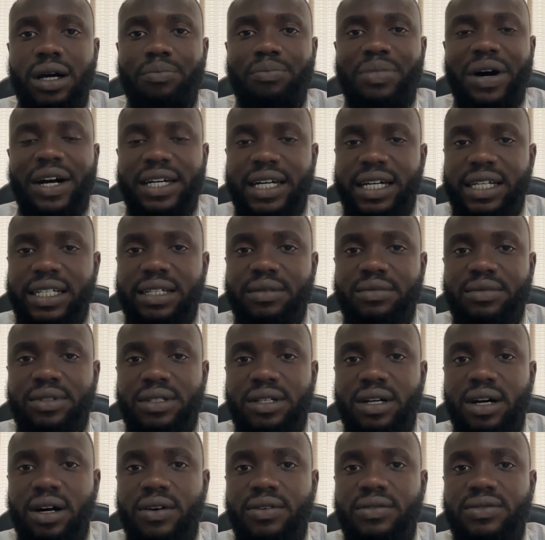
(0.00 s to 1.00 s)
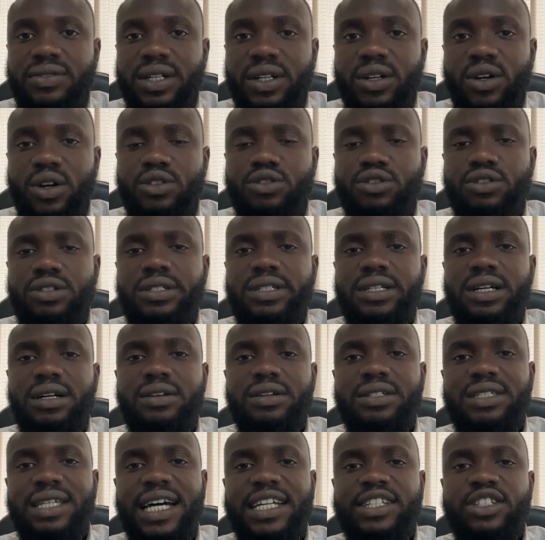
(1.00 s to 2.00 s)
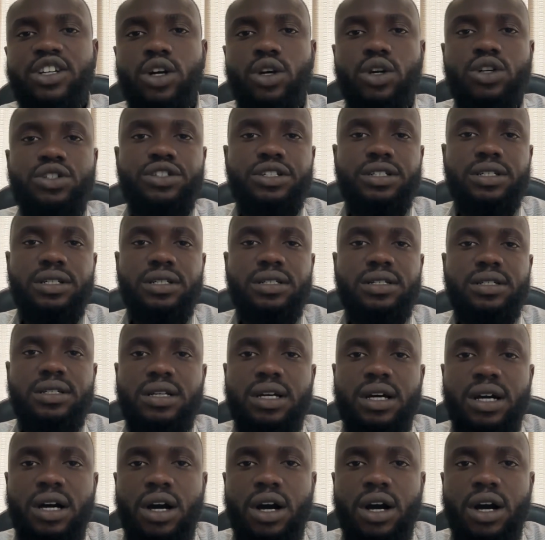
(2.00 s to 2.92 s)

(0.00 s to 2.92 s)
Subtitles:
package himself and also sell his ideologies